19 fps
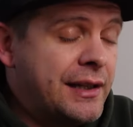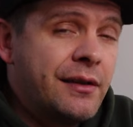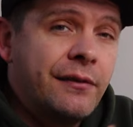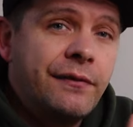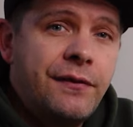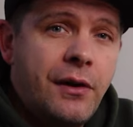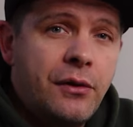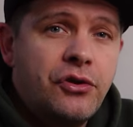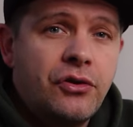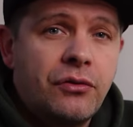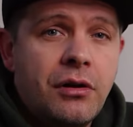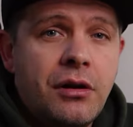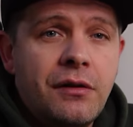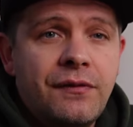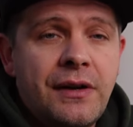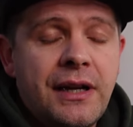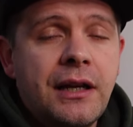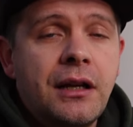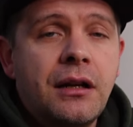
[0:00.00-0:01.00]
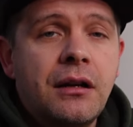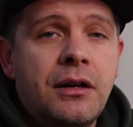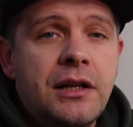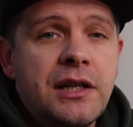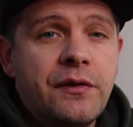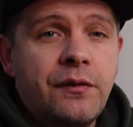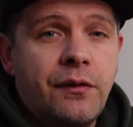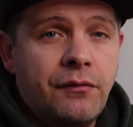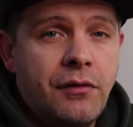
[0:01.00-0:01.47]
to photograph a
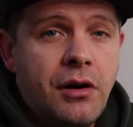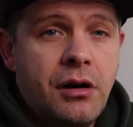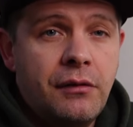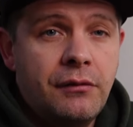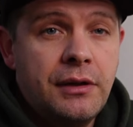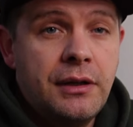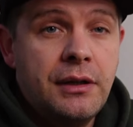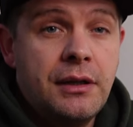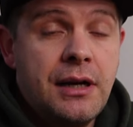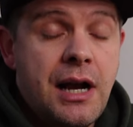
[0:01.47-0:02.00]
client's Ferrari,